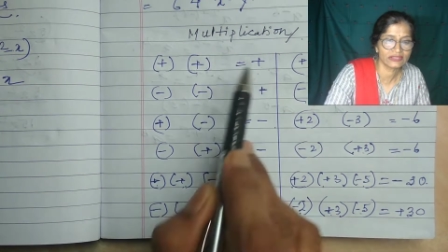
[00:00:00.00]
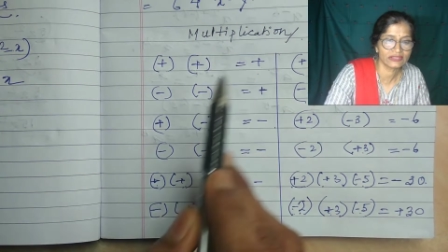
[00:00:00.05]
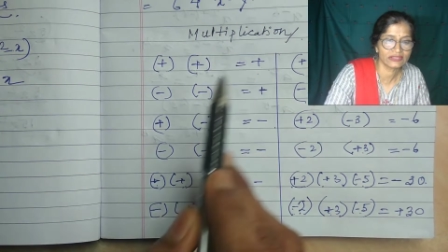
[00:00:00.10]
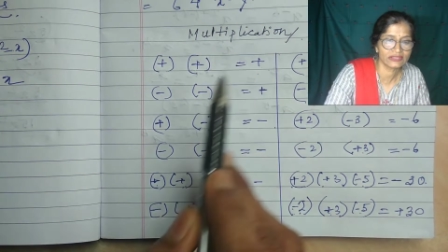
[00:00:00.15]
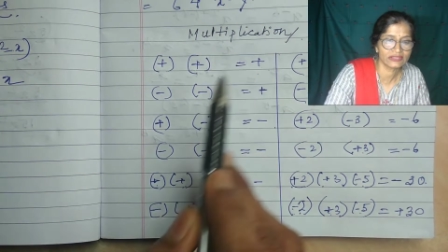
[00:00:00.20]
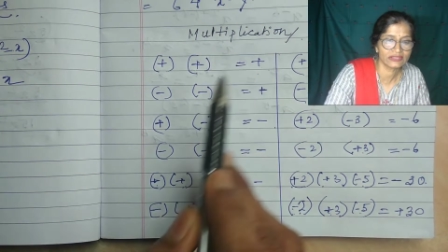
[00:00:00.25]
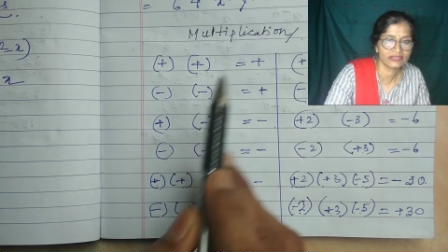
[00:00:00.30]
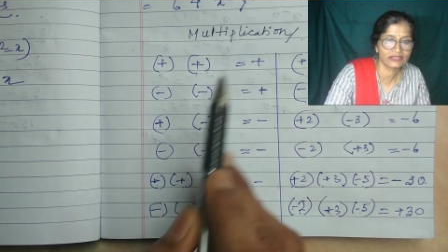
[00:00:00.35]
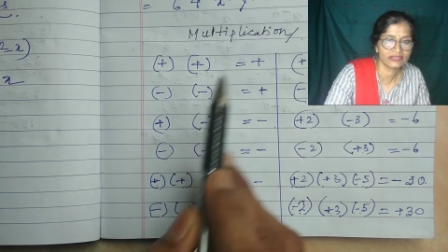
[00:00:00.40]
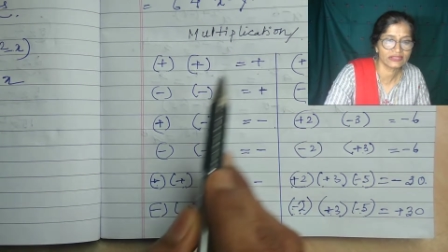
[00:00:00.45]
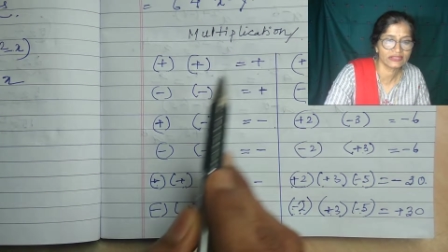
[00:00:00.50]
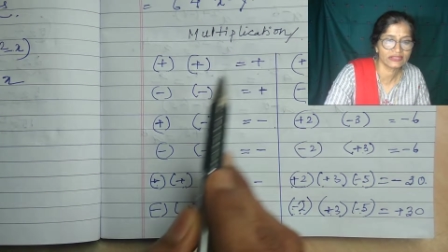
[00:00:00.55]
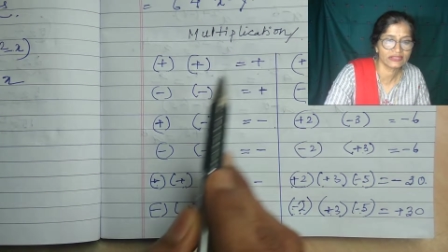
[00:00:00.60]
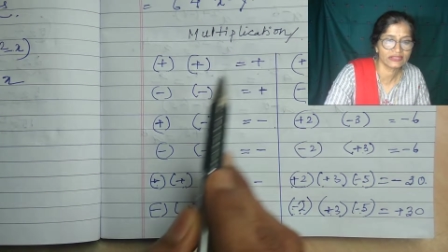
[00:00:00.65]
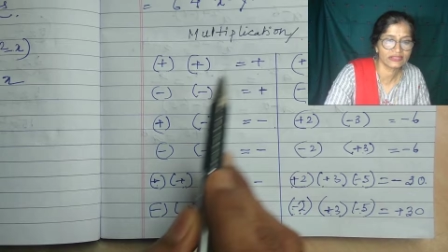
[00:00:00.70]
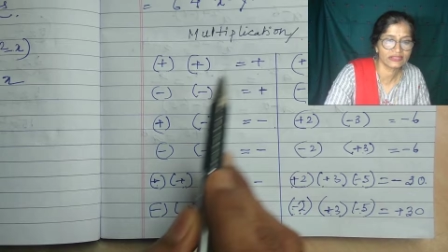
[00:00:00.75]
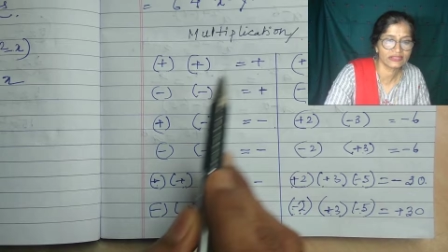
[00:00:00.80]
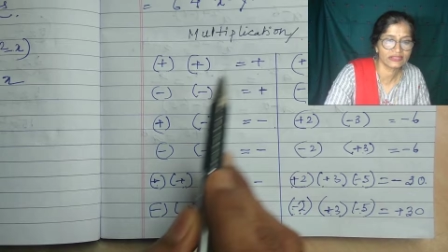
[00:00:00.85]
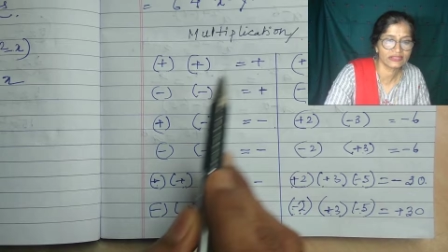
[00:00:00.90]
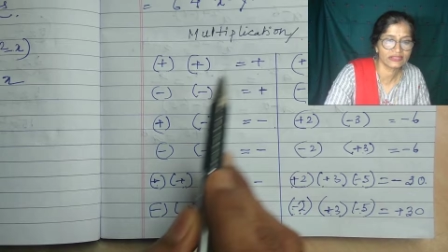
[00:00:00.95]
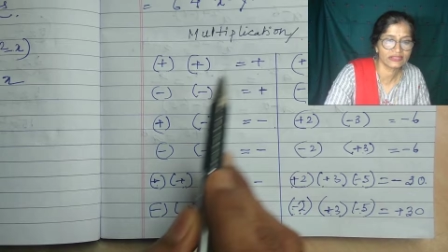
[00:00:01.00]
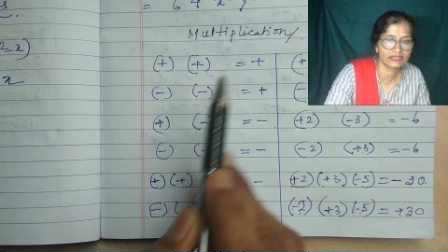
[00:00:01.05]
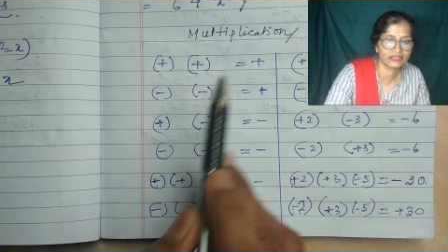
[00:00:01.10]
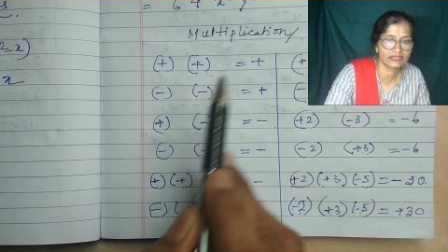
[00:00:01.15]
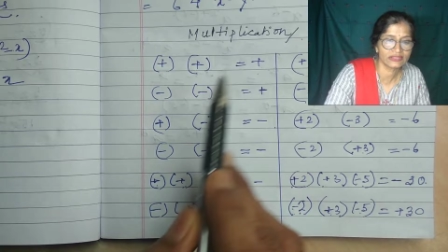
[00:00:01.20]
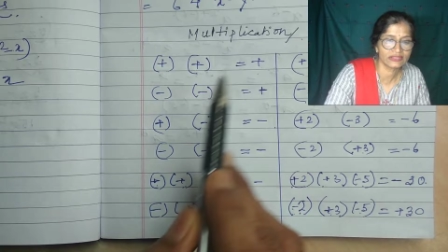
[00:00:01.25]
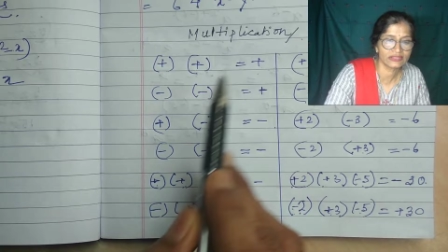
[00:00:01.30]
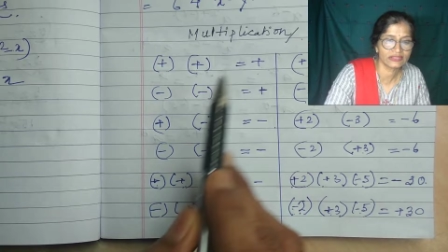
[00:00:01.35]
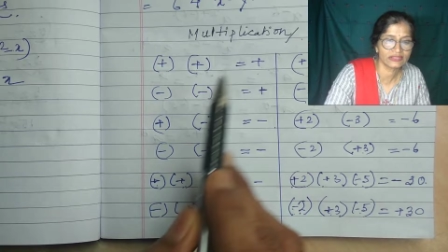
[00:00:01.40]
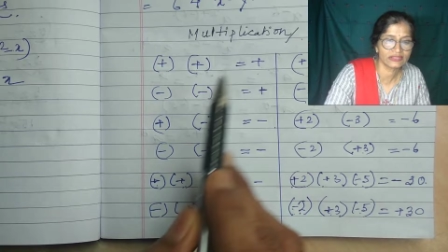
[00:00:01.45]
Minus minus will
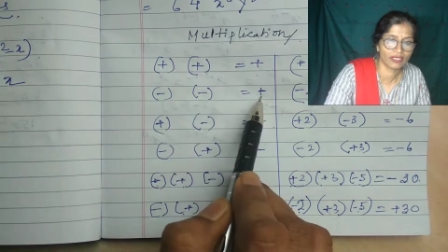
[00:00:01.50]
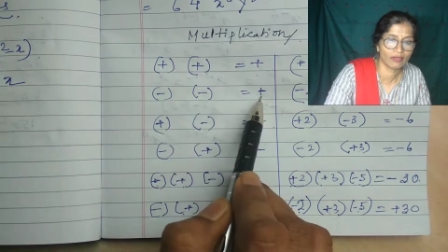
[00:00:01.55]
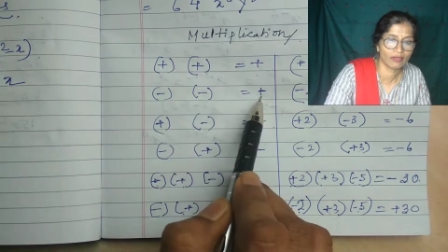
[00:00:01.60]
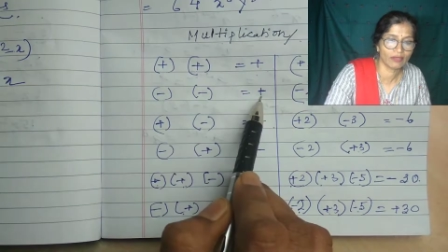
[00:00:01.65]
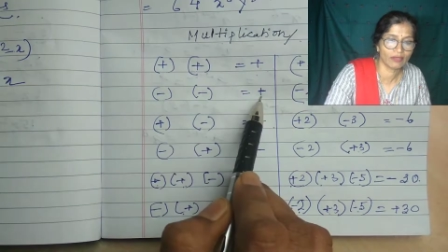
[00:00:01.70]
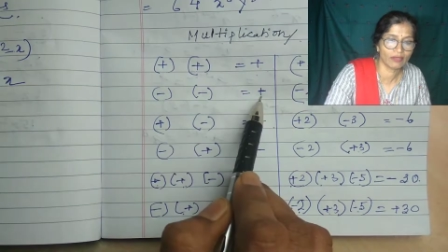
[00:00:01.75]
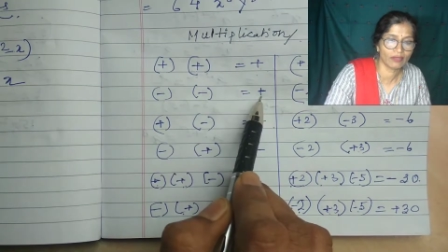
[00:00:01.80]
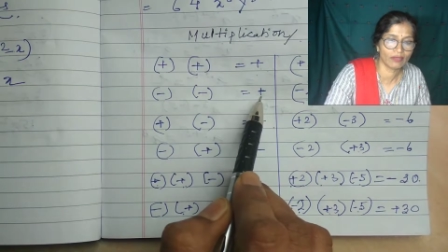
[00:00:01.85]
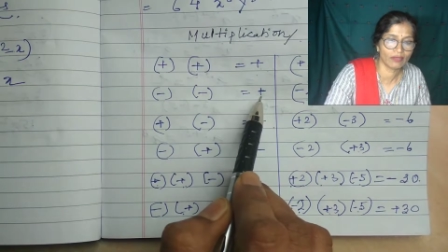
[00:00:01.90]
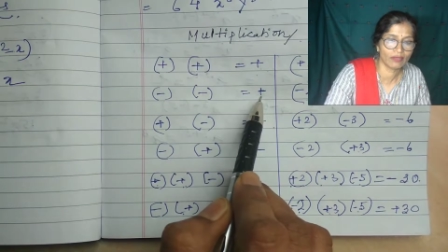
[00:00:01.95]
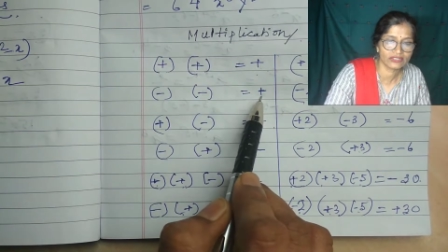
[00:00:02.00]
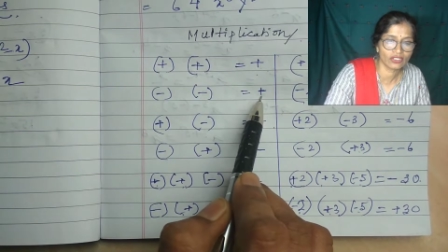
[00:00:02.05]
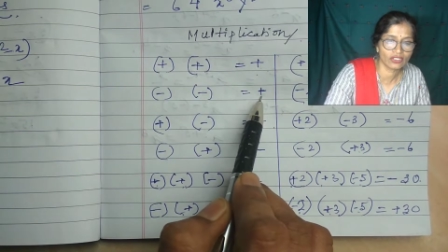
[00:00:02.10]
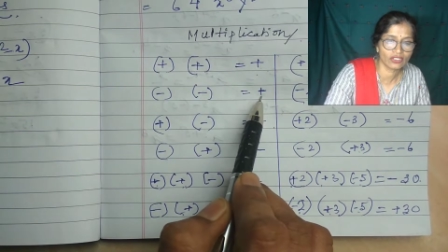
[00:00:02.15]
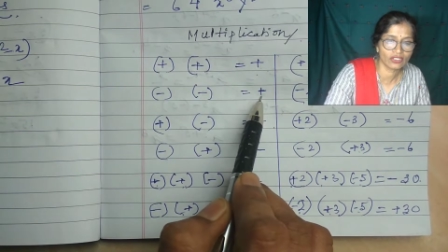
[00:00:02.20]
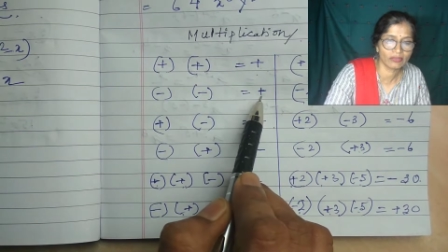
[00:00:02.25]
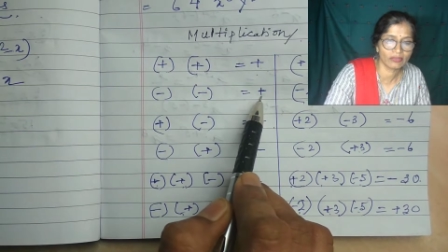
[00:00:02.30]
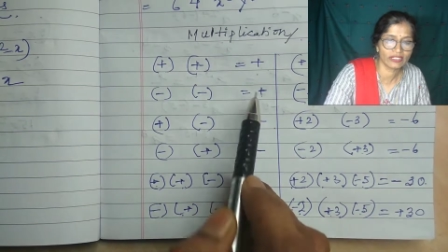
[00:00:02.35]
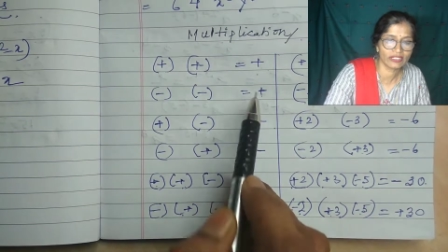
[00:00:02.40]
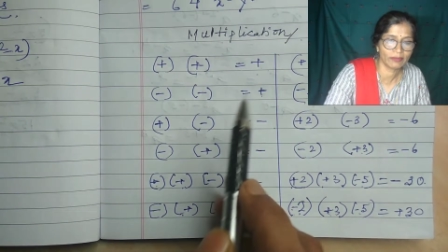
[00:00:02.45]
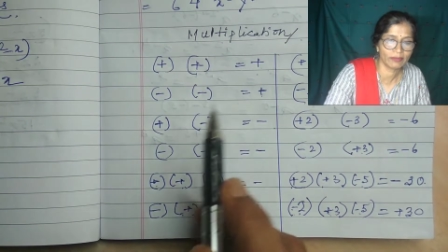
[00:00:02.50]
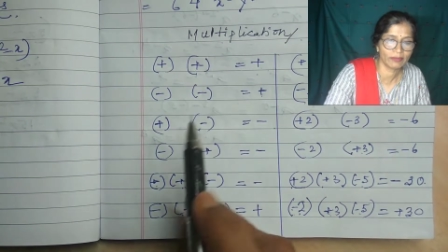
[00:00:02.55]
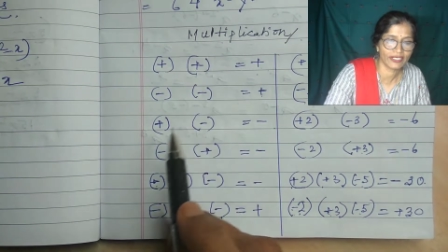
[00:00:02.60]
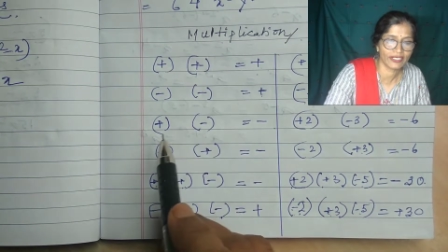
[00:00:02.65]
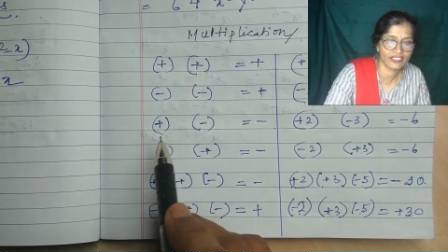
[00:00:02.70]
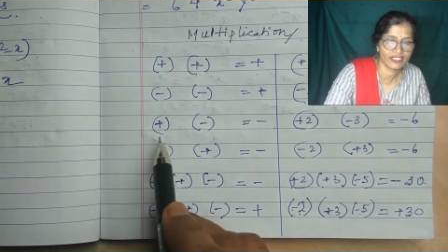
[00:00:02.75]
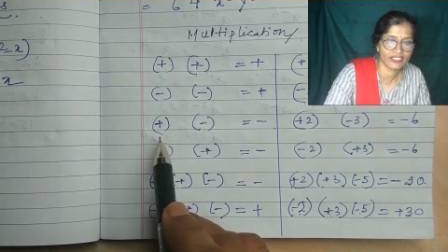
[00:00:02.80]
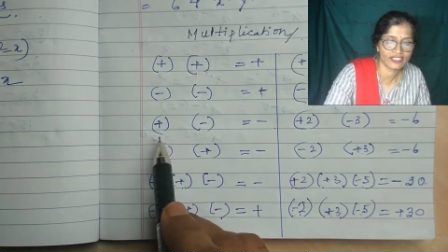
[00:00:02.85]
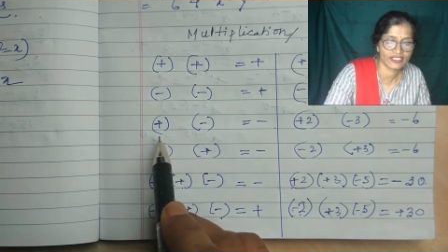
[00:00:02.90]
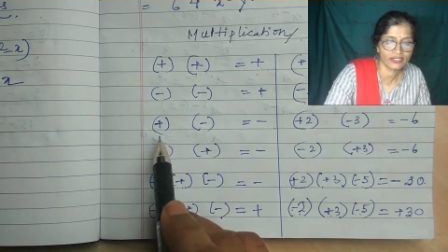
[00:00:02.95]
become plus on
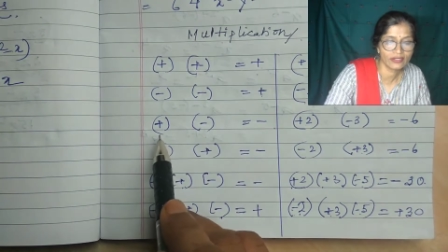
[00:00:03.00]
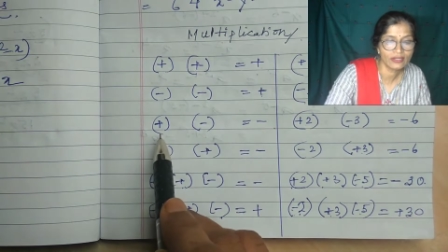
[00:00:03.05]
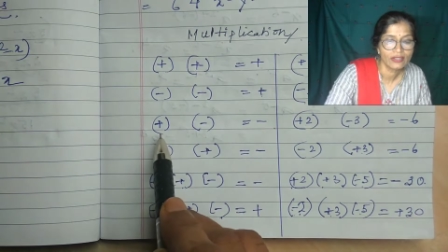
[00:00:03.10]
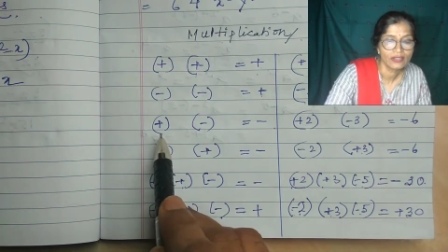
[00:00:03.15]
multiplication.